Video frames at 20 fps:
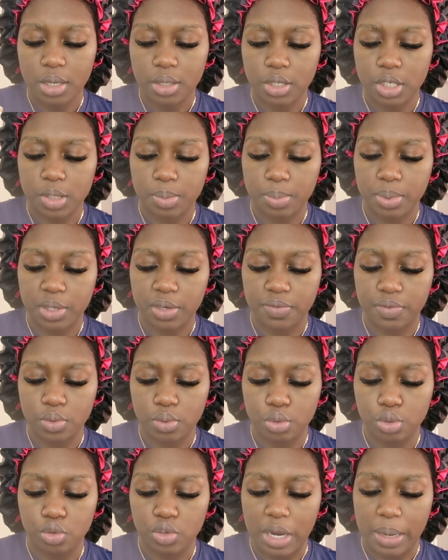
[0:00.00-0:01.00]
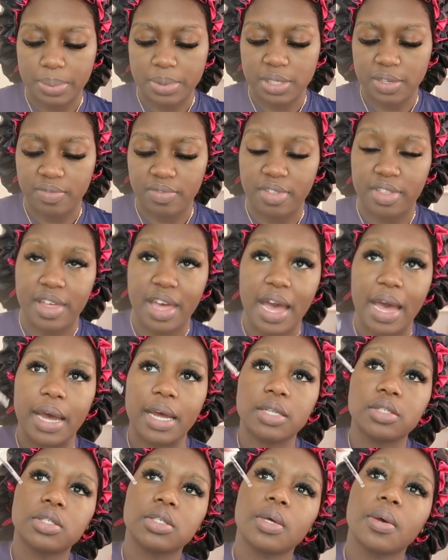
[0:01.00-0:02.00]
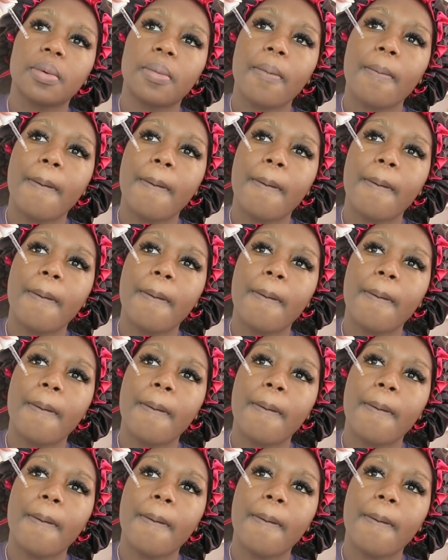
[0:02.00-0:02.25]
Just put a few drops of that.